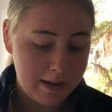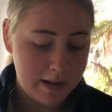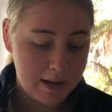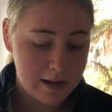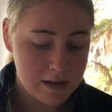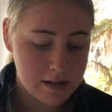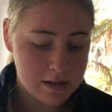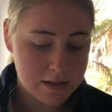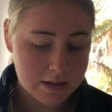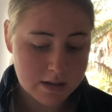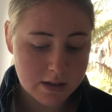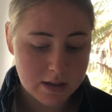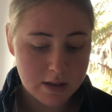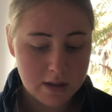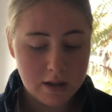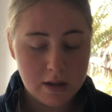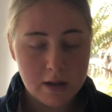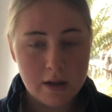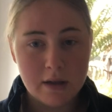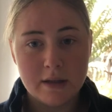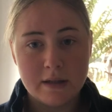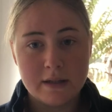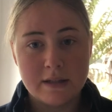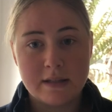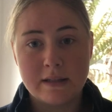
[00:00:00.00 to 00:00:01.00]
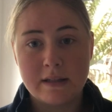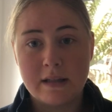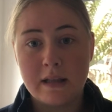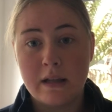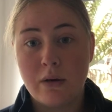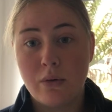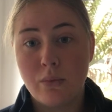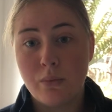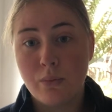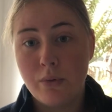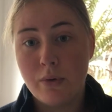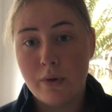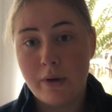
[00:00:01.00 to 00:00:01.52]
and this is a
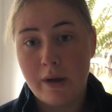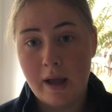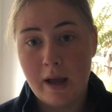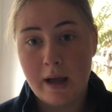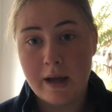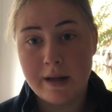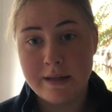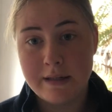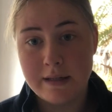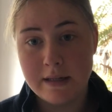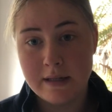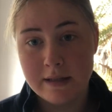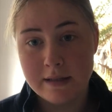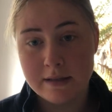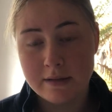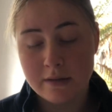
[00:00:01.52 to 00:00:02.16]
little workout idea,